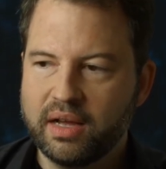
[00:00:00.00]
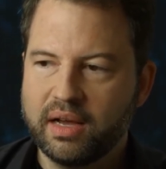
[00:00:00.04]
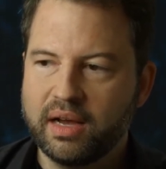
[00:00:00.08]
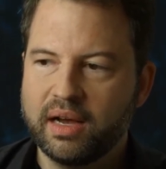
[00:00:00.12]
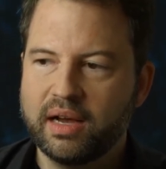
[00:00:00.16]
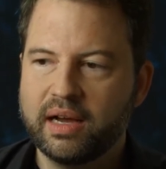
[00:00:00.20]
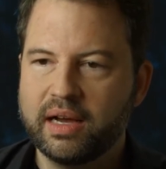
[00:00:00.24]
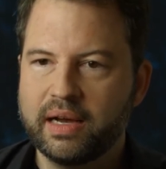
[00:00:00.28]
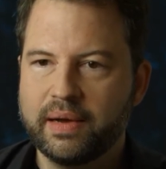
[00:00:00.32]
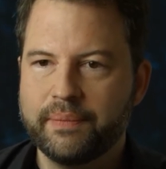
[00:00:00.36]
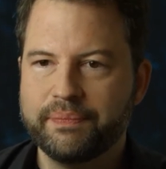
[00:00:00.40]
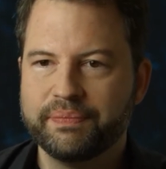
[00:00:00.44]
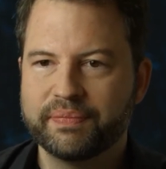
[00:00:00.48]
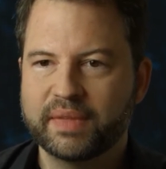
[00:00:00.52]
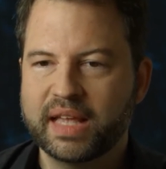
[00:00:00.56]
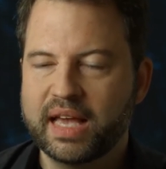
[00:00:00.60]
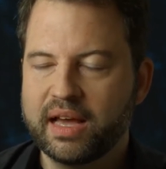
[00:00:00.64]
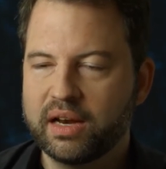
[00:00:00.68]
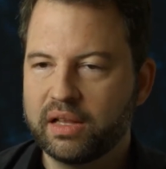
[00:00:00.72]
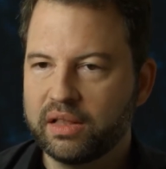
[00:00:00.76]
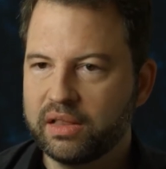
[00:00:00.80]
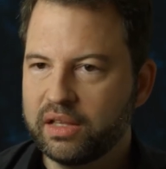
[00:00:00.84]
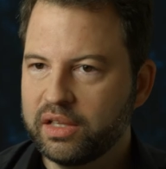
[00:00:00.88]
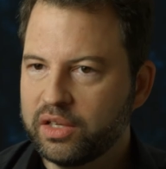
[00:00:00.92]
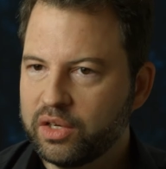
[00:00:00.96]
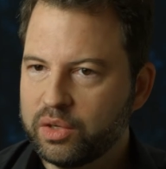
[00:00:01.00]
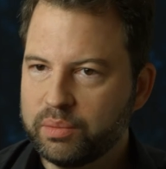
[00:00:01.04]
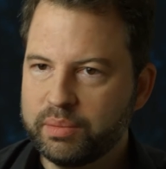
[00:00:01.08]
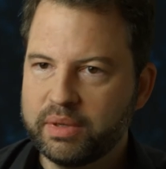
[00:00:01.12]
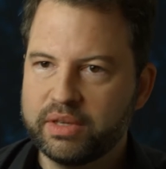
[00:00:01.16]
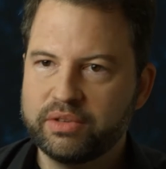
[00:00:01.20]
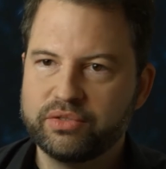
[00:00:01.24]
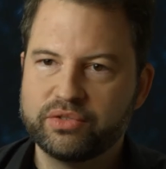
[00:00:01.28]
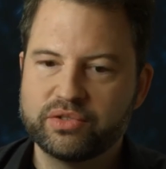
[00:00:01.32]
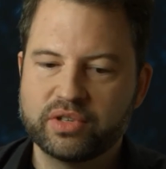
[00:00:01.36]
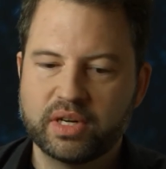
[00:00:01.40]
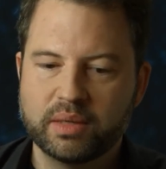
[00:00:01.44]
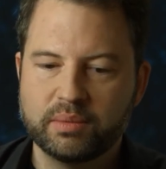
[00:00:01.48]
had a little bit
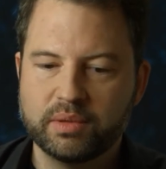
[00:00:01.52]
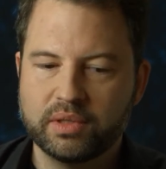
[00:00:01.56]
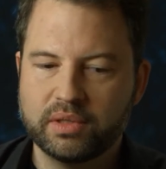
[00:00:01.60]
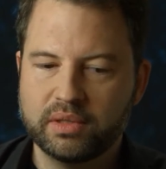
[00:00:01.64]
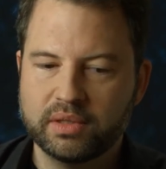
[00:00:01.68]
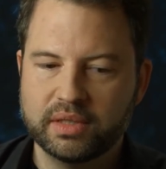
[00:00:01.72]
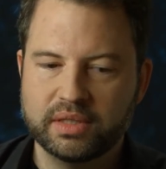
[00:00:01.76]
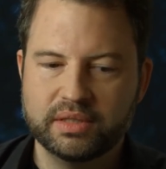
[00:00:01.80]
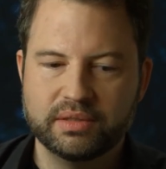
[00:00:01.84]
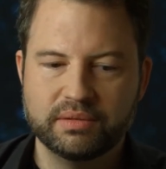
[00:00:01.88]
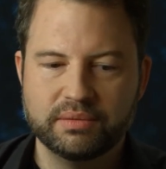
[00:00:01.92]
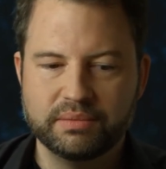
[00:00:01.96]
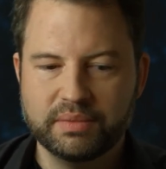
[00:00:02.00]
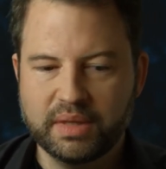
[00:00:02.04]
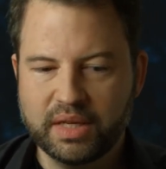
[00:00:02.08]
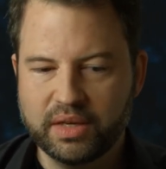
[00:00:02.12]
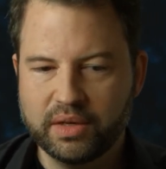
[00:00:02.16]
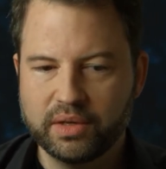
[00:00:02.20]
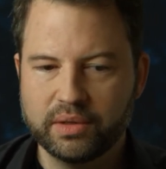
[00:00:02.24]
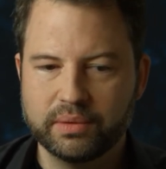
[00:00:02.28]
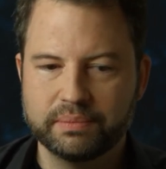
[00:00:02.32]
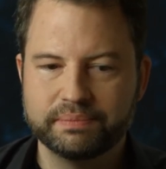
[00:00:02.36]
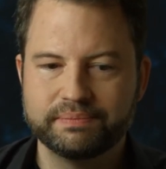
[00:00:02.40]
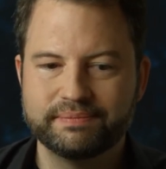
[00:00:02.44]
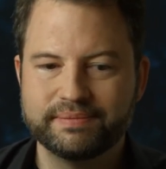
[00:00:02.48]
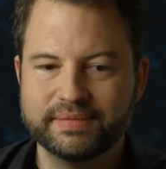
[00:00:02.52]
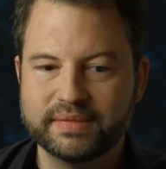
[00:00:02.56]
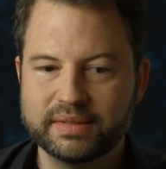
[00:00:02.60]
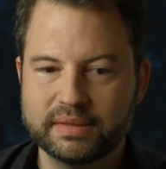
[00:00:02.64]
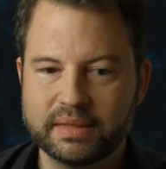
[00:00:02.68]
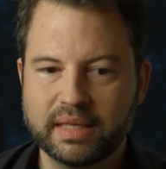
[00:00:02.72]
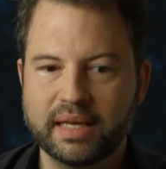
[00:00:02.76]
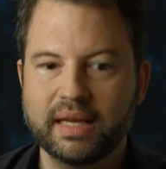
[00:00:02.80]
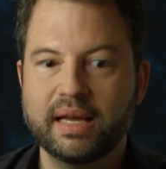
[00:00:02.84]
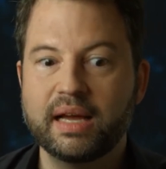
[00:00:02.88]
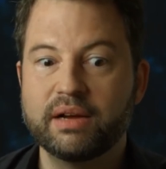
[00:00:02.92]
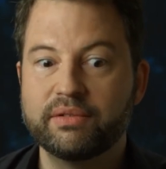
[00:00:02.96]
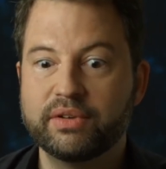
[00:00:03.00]
of trouble, and you know,
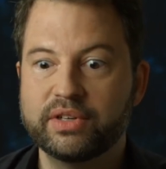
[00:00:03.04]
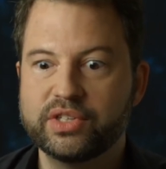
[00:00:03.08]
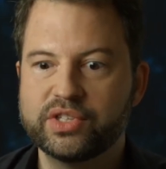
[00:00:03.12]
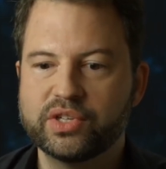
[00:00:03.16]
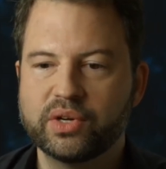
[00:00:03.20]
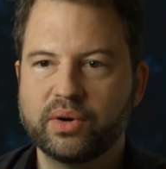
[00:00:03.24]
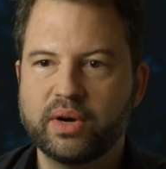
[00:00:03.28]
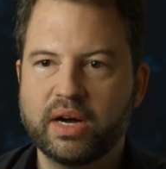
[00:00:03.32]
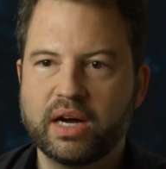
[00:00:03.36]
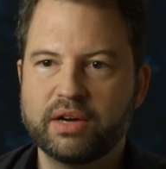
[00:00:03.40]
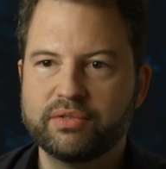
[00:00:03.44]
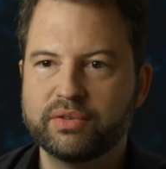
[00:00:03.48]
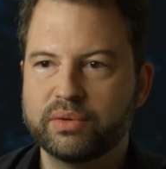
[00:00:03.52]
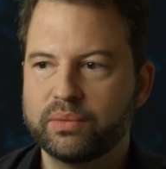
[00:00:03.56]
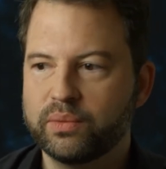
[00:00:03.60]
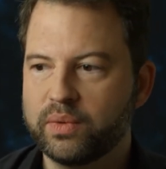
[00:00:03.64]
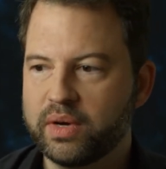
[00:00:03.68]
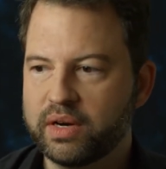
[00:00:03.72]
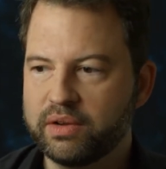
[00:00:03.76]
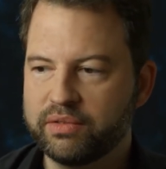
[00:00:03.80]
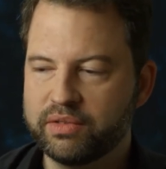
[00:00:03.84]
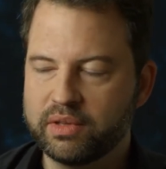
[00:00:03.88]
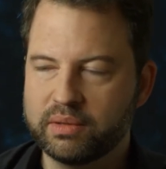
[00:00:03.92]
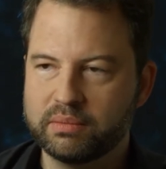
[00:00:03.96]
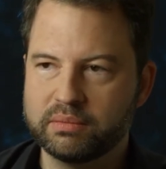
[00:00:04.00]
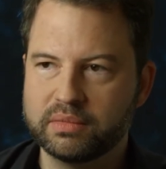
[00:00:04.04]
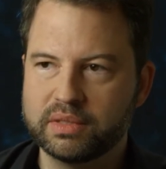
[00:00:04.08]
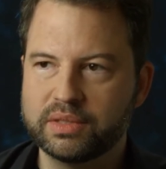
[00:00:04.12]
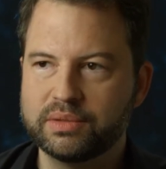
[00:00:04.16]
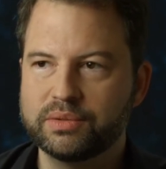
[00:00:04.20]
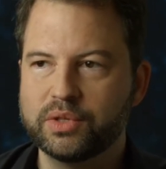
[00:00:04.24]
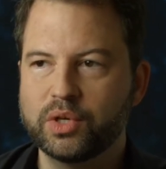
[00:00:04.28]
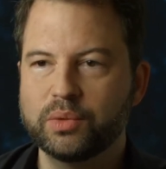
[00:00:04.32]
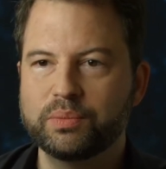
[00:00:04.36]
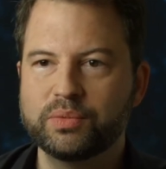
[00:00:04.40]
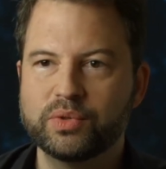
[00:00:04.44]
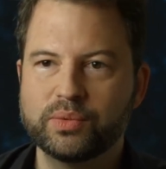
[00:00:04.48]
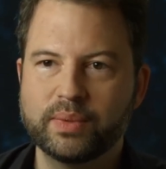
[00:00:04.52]
every so often one of them,
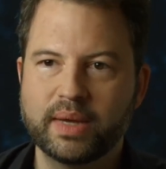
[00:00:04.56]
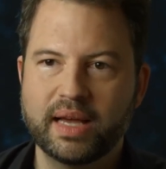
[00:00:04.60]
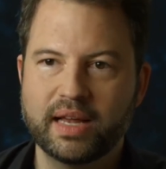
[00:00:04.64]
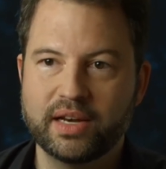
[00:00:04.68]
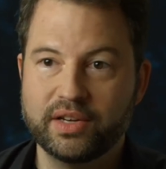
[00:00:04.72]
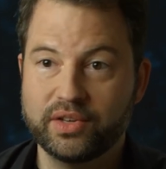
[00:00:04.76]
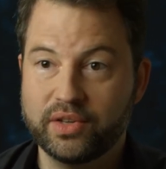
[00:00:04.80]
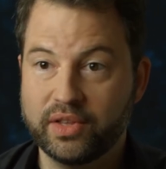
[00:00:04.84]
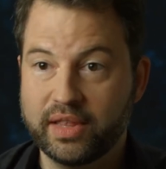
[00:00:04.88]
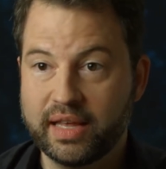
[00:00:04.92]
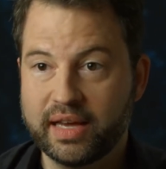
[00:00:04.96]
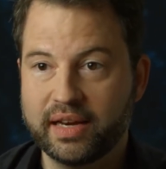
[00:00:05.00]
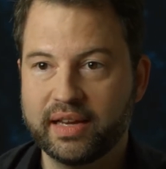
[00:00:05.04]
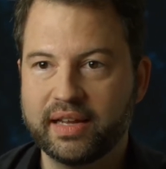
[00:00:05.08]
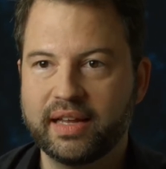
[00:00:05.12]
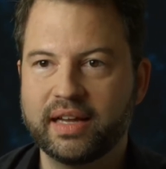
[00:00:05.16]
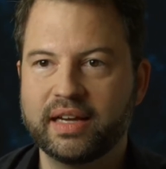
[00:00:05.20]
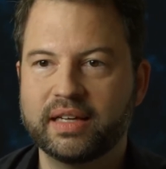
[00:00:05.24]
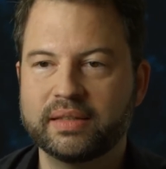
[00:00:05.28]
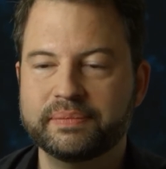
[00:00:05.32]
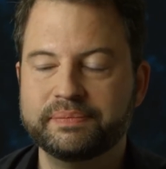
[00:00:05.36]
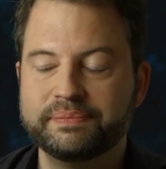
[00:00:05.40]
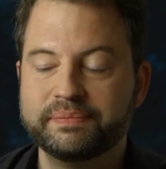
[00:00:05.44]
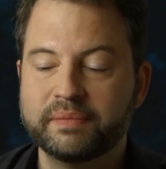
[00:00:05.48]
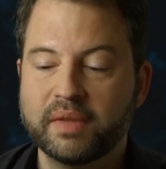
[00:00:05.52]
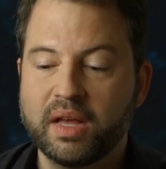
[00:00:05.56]
oops, we got to do that again.